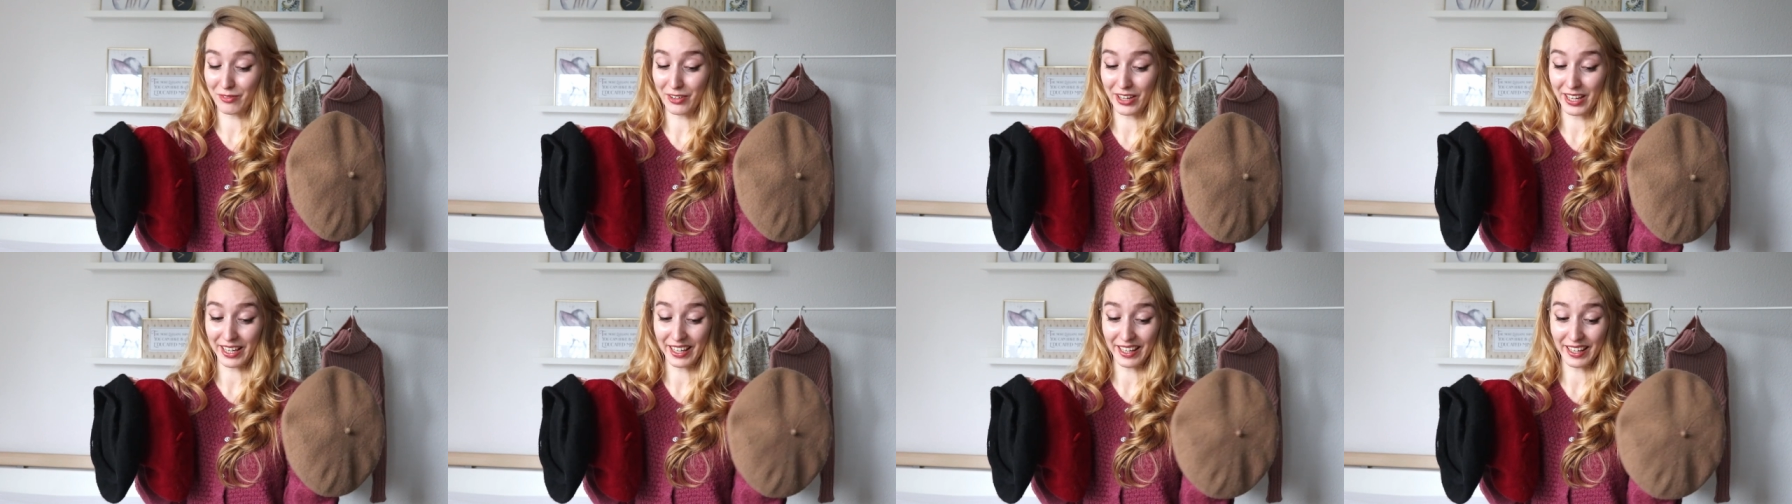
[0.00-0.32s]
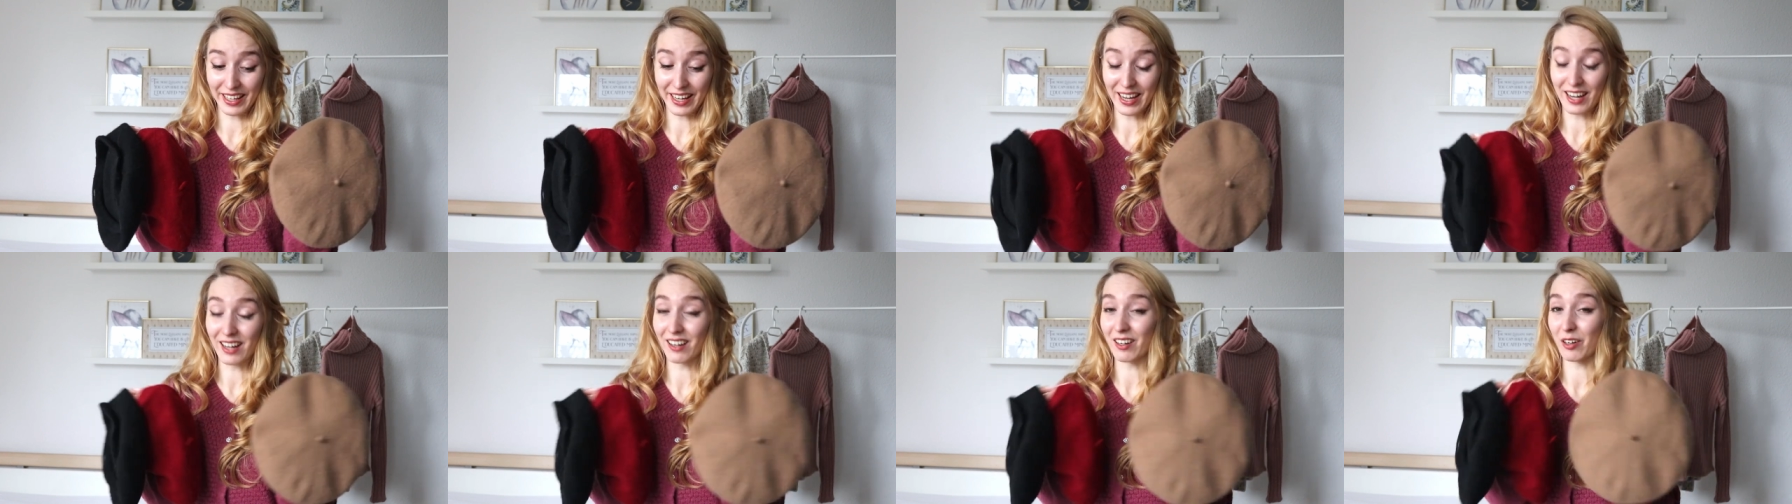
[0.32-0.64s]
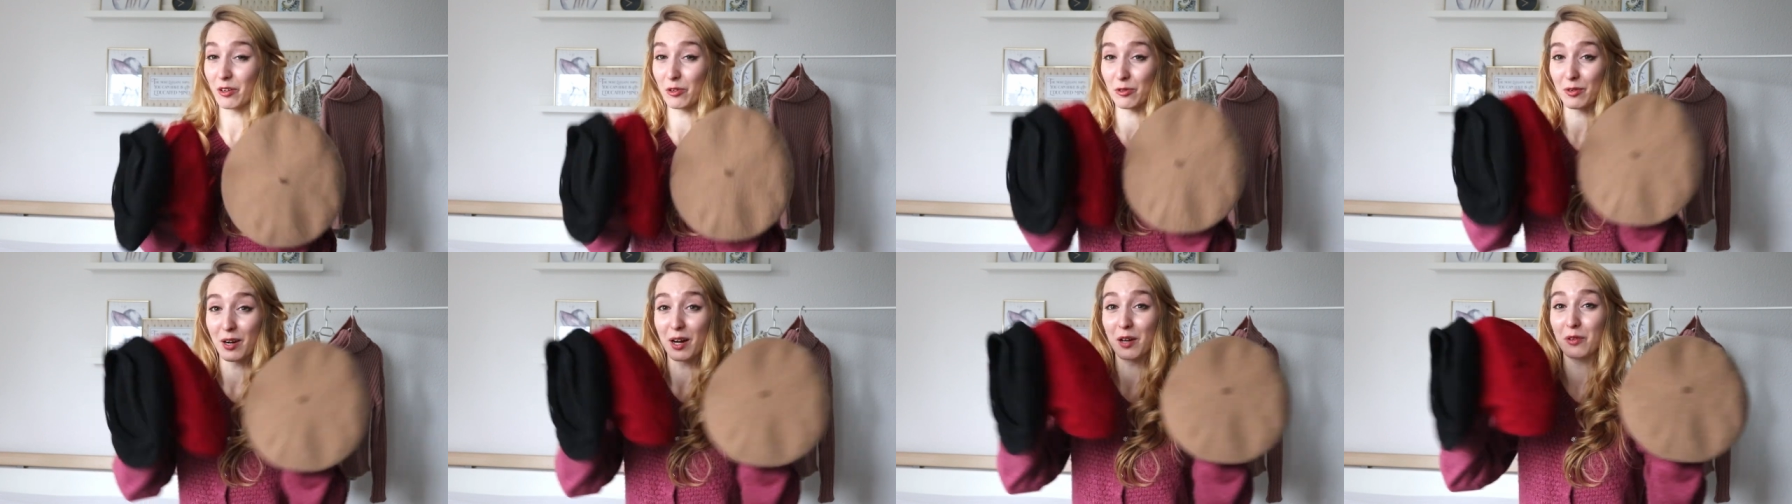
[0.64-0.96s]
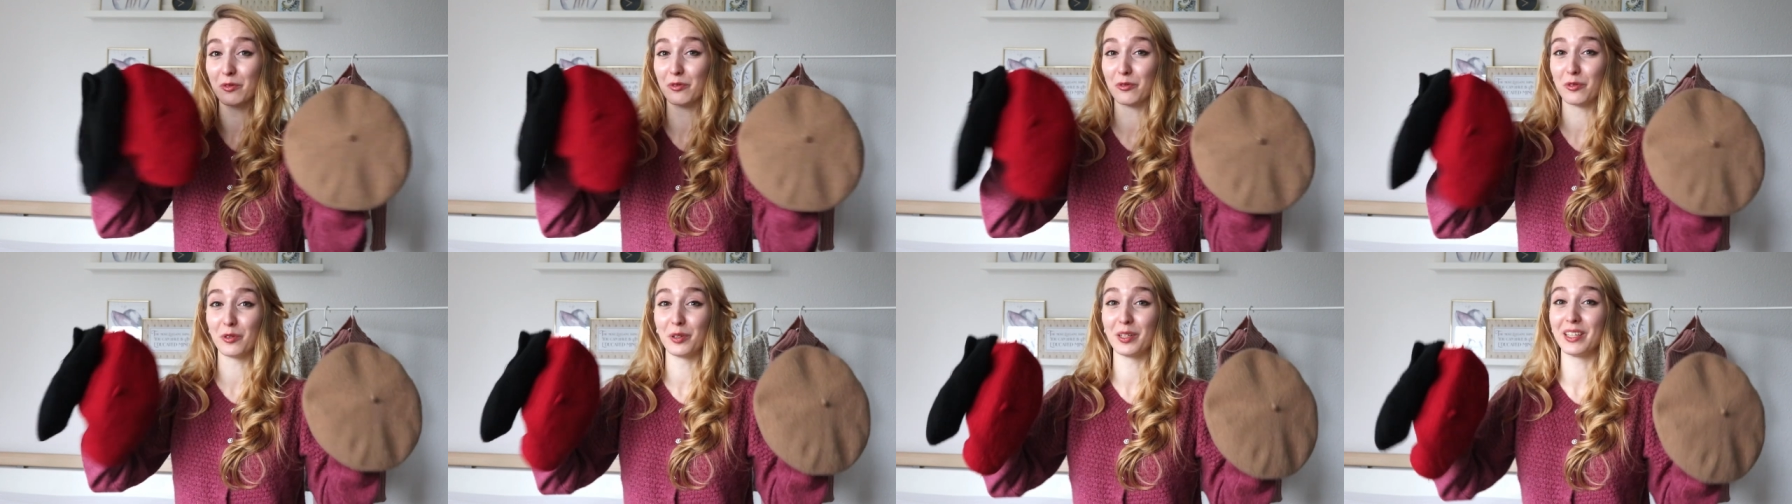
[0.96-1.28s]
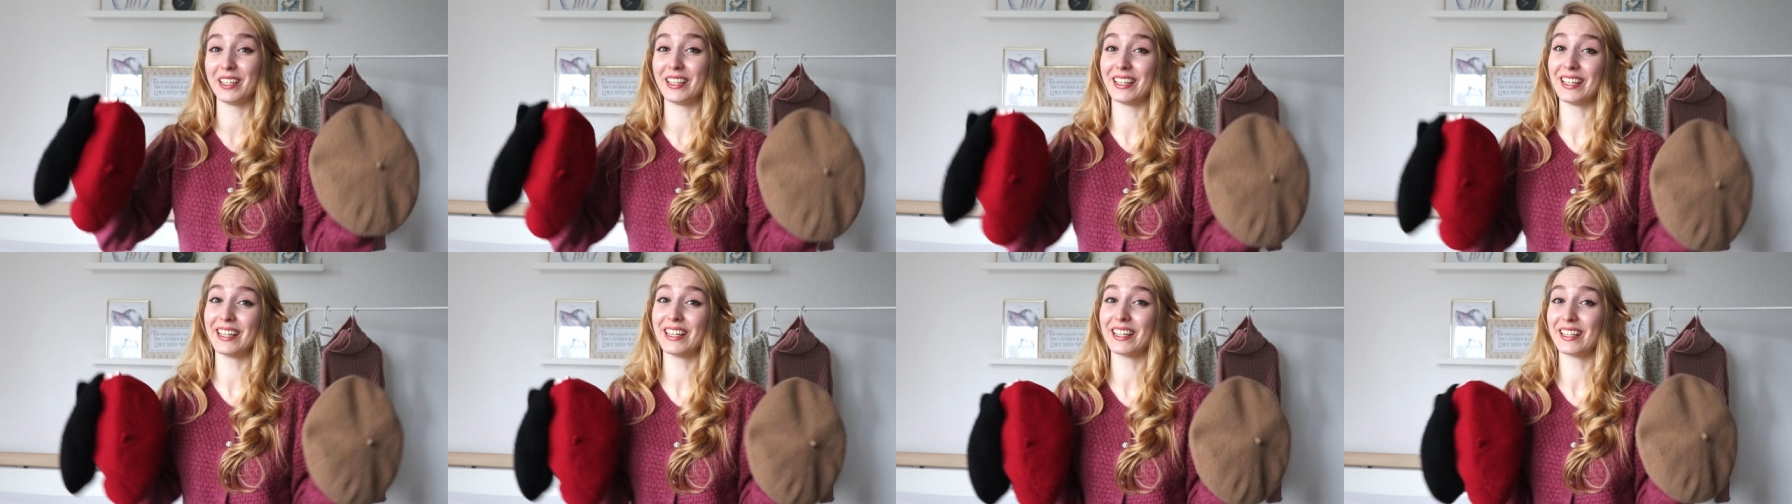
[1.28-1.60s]
They are around for
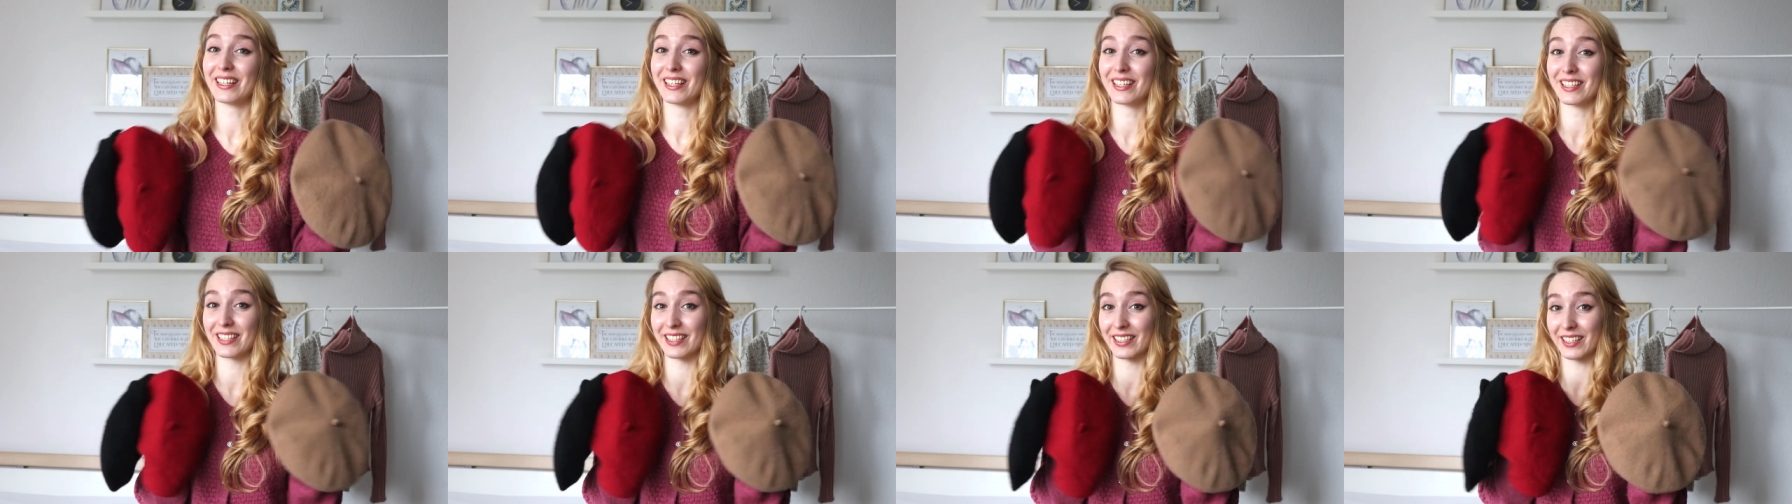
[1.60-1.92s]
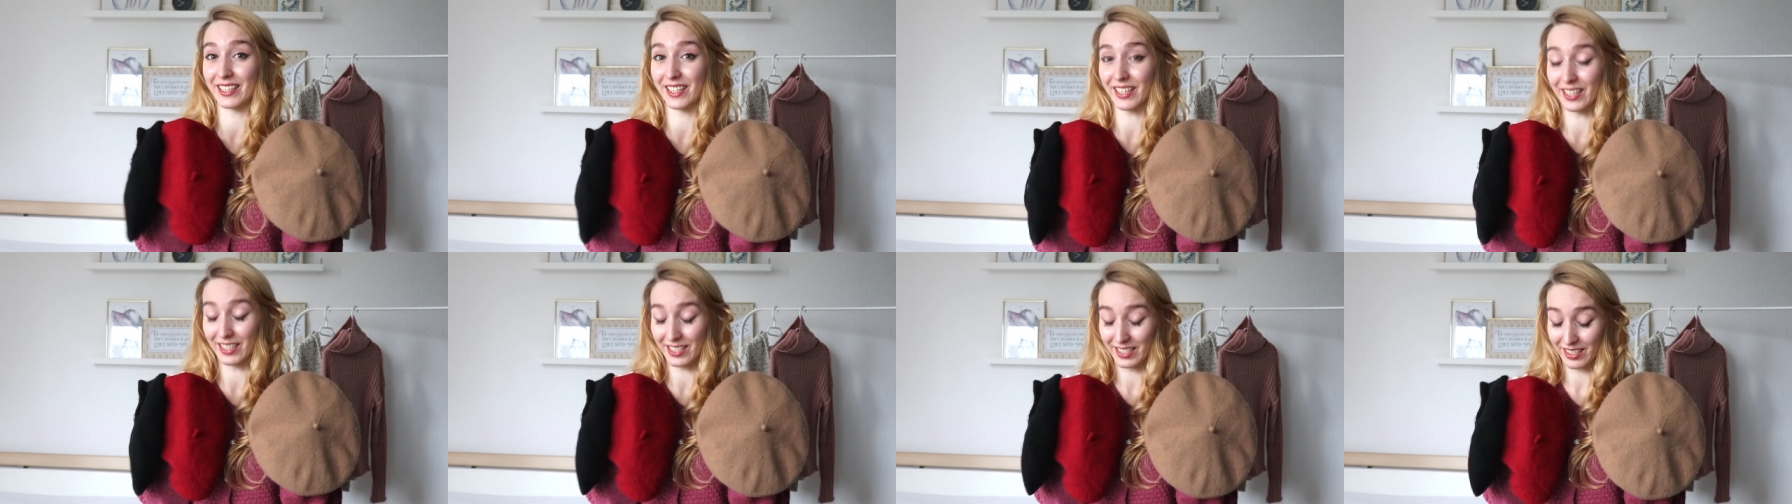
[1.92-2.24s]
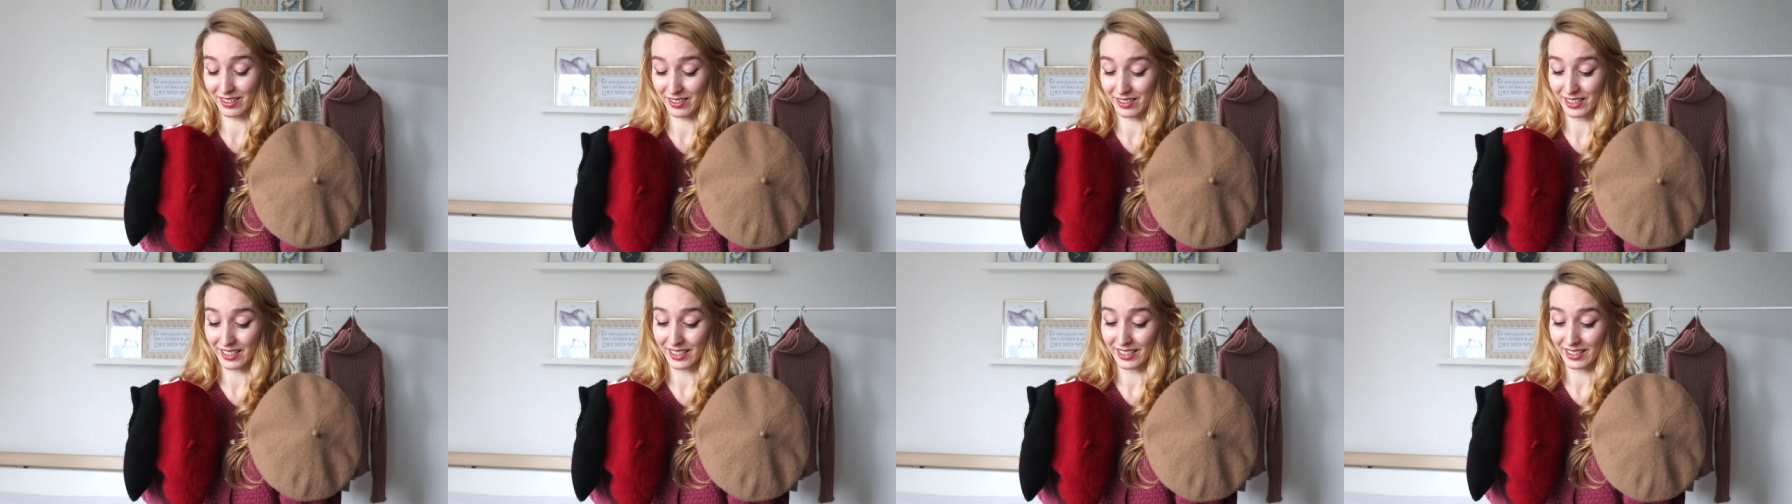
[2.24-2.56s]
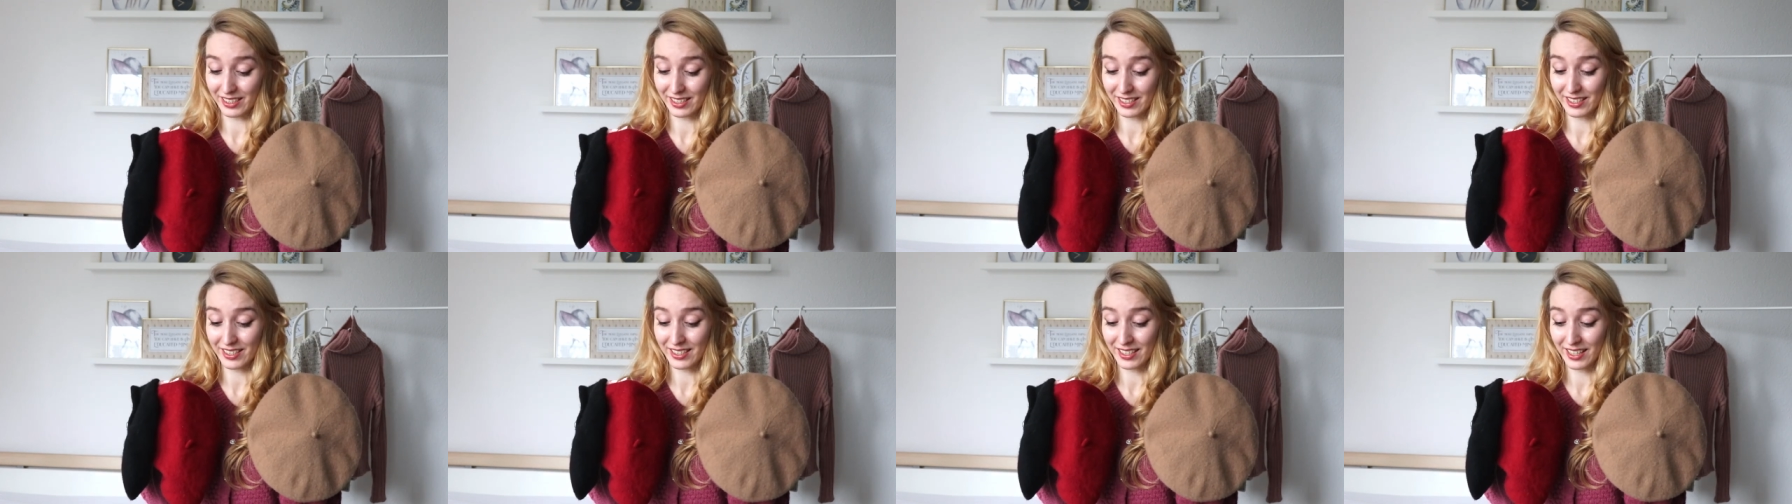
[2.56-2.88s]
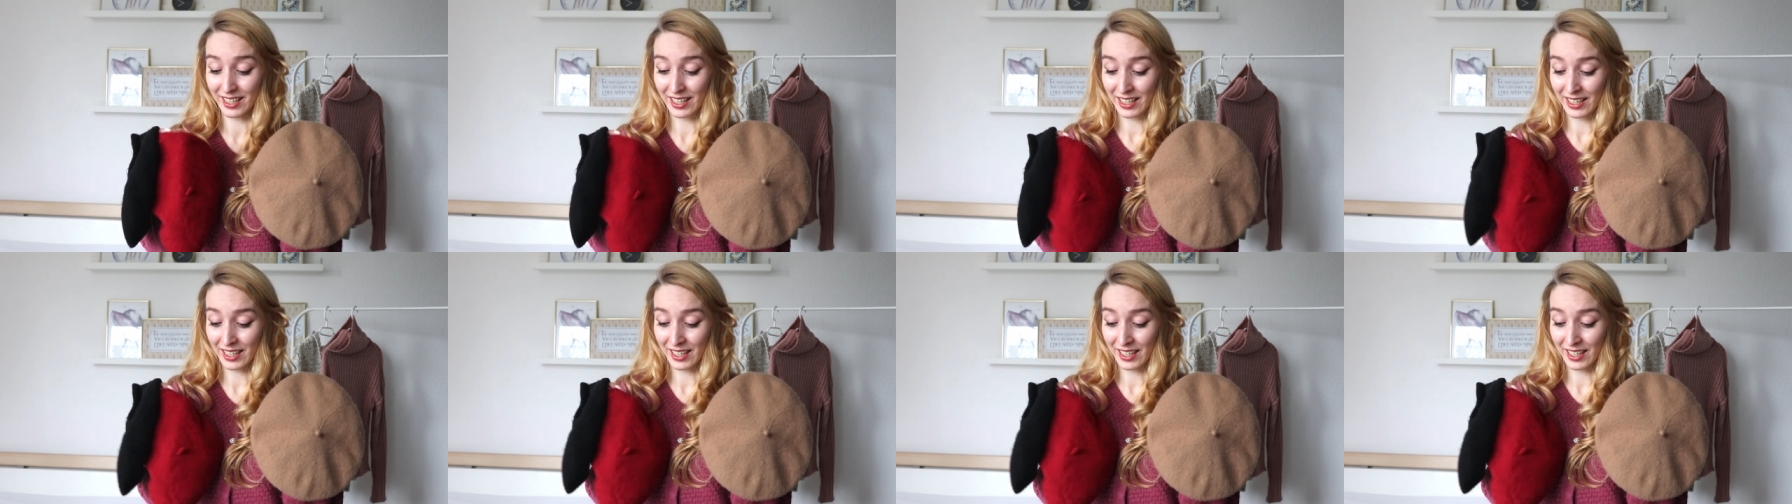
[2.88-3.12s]
years and years and years.